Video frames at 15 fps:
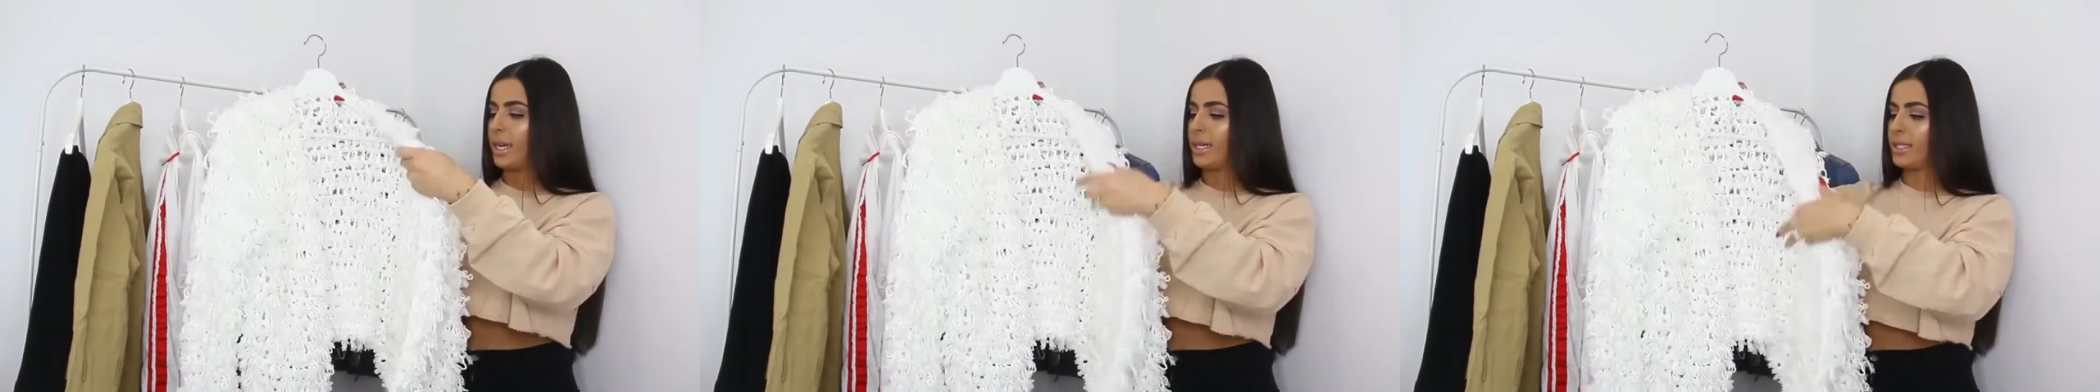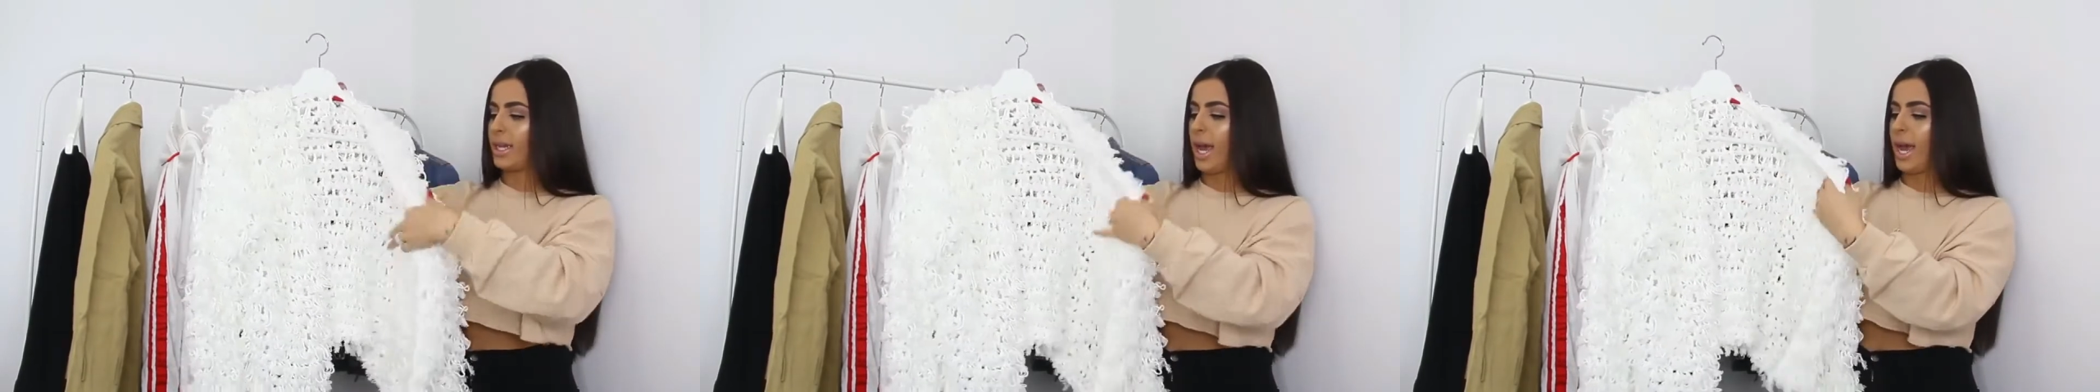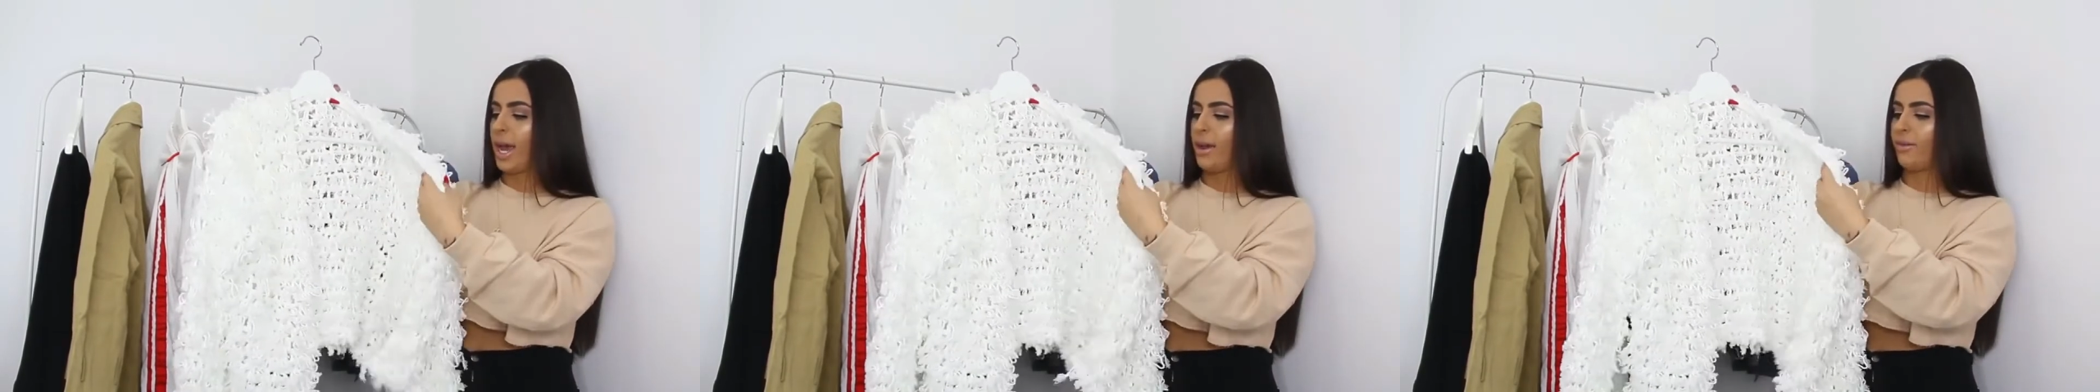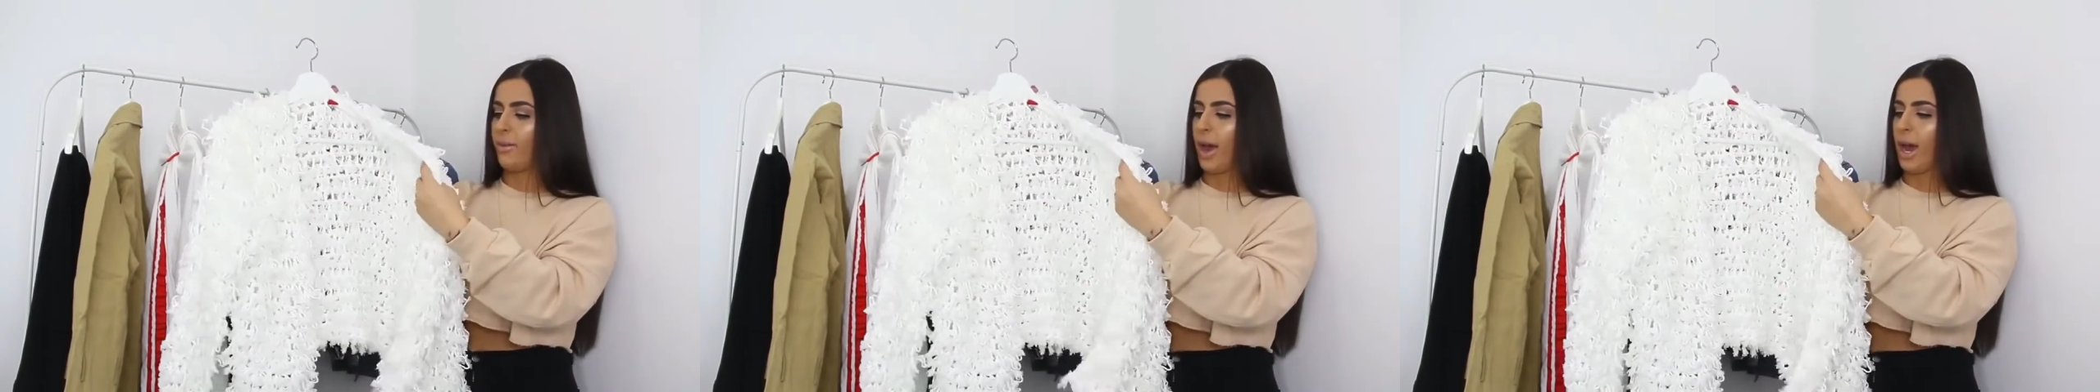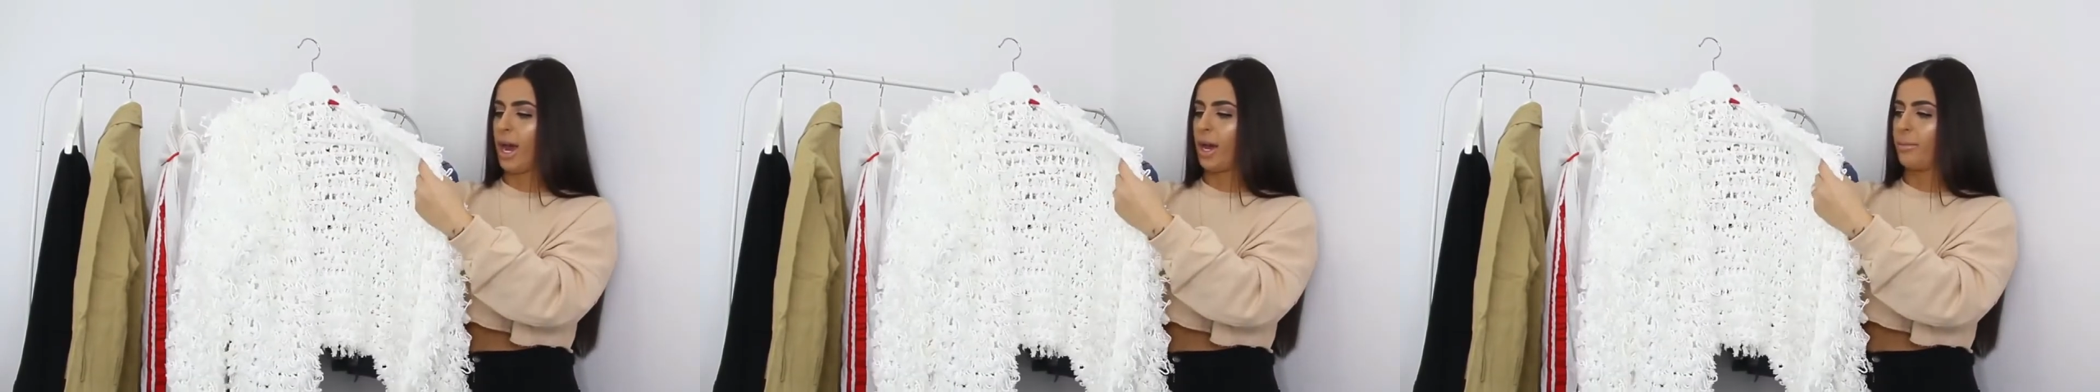It does
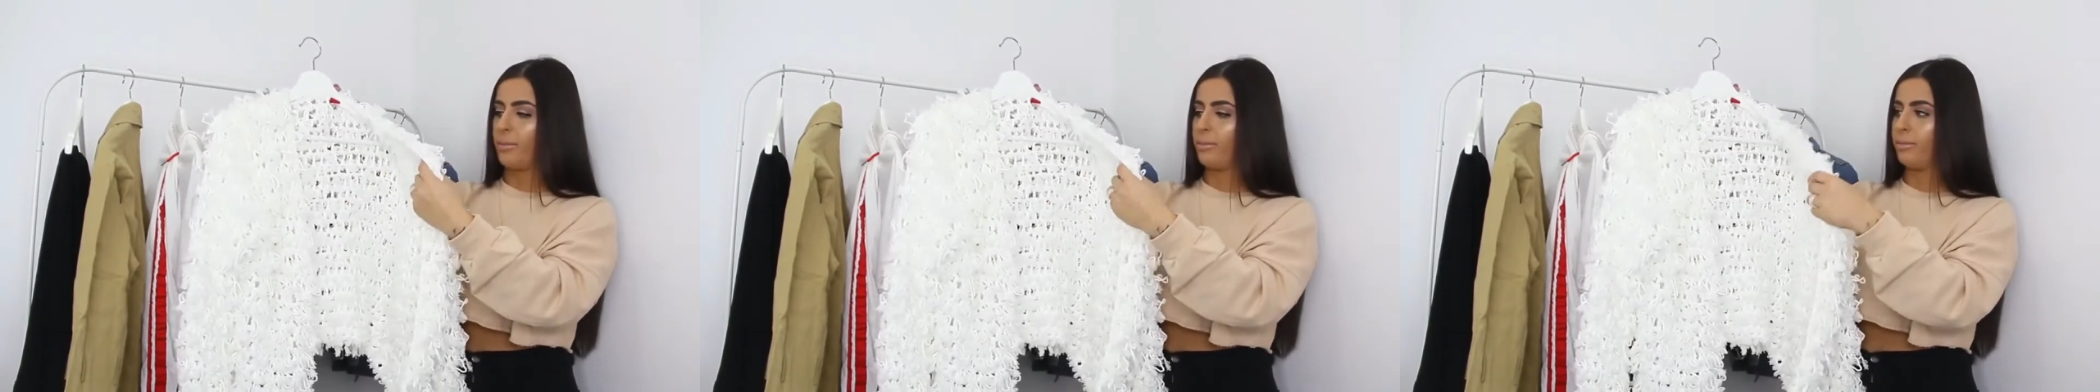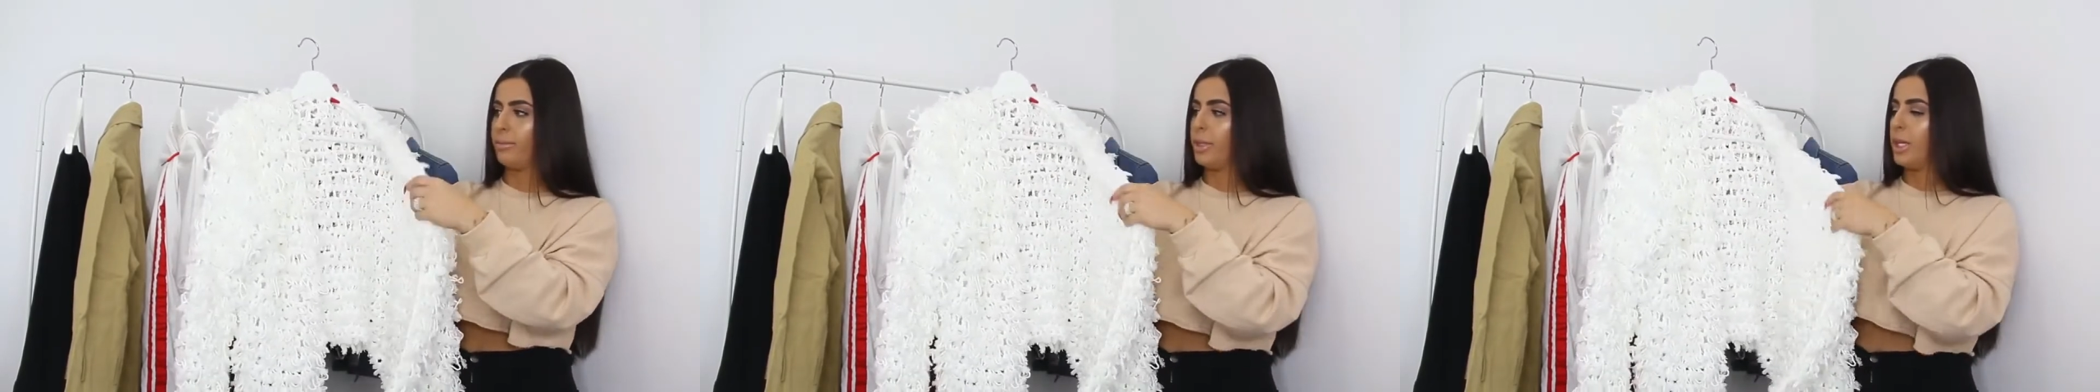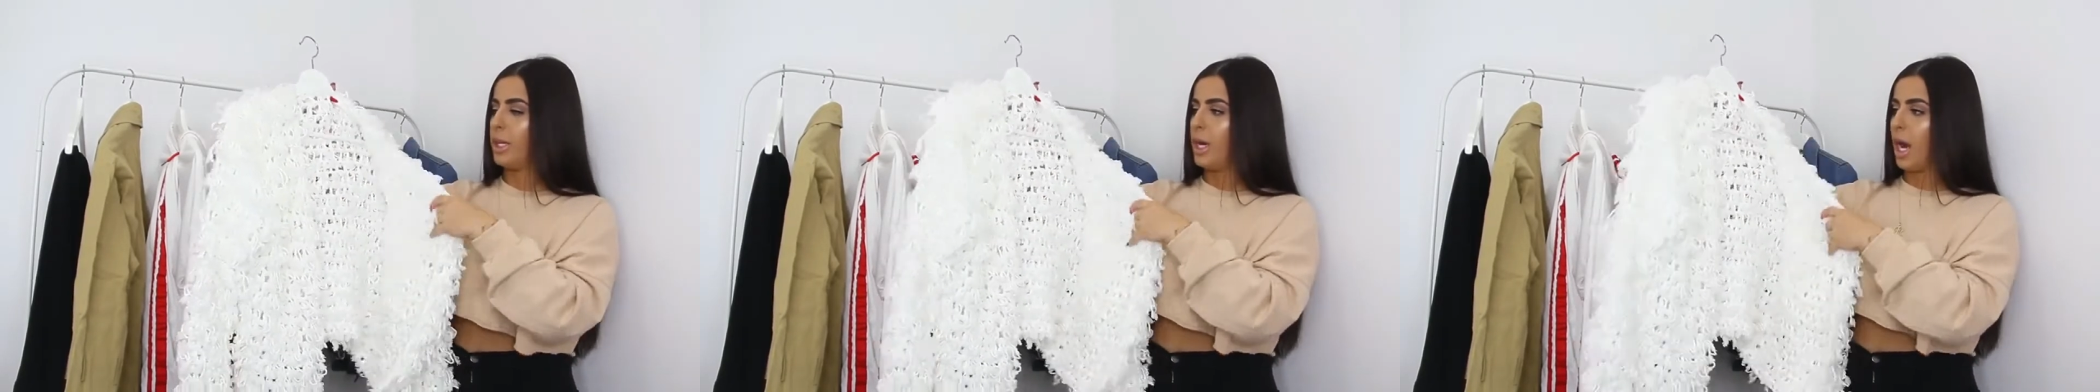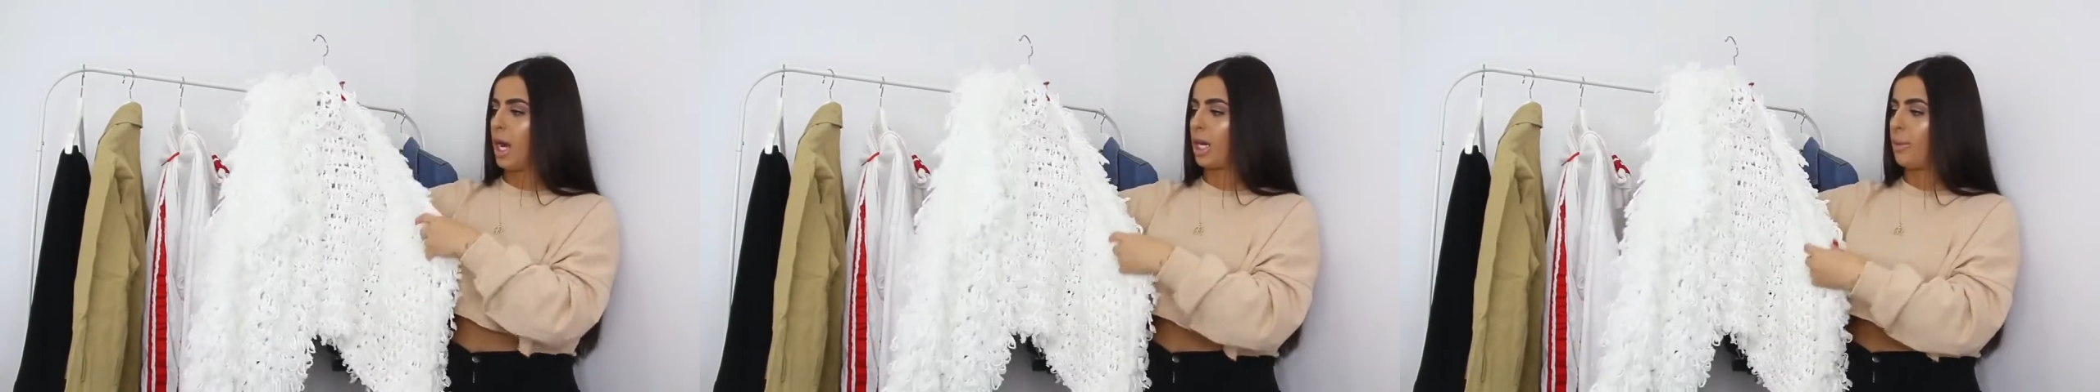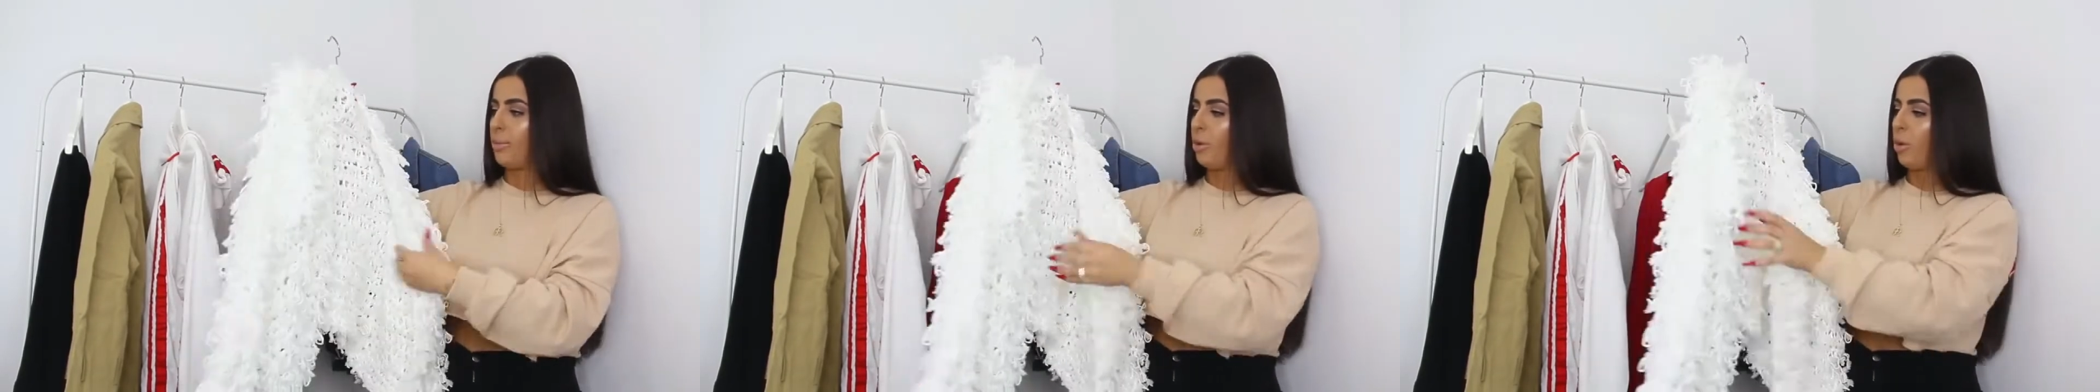have um
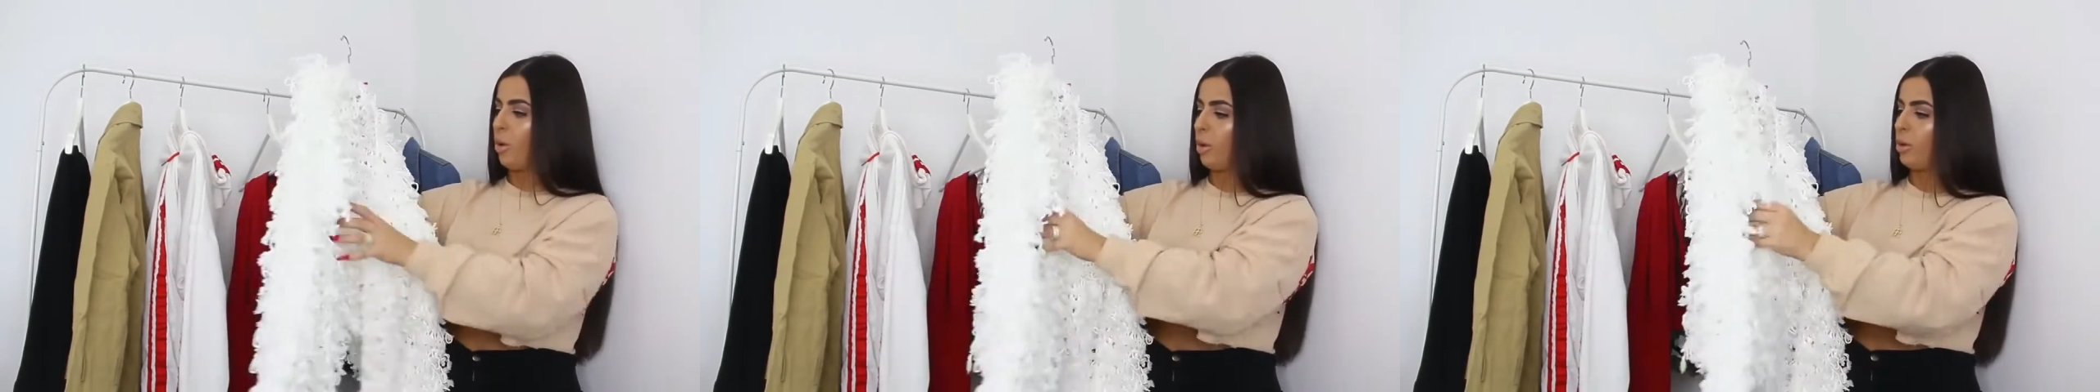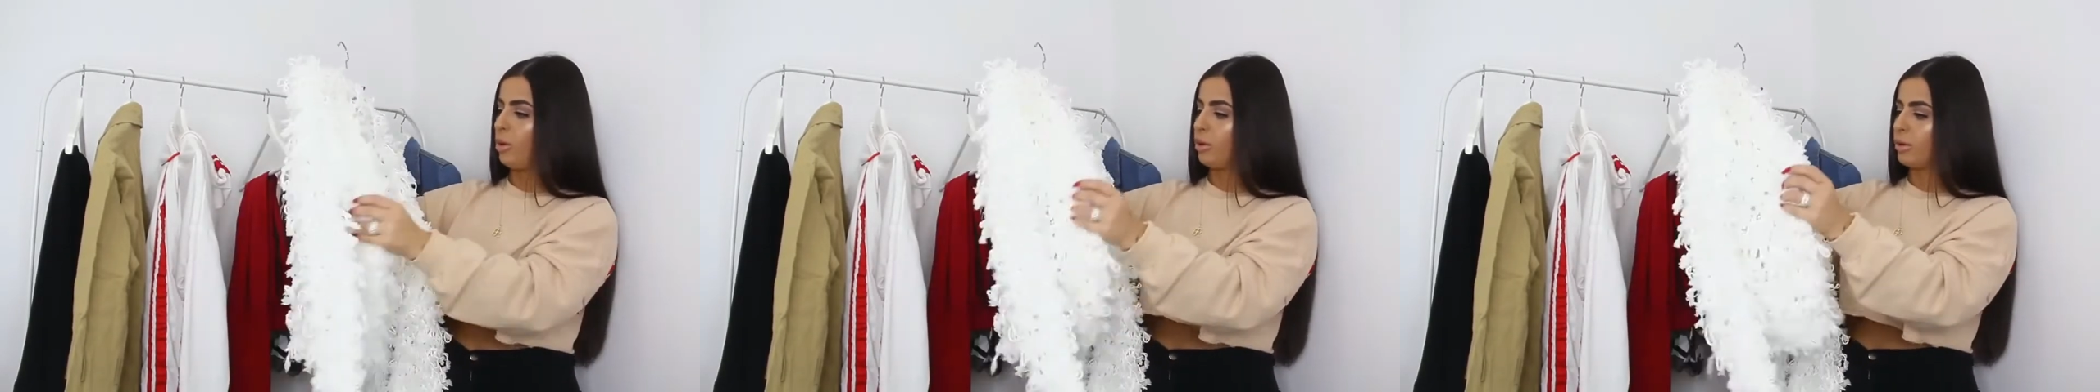a couple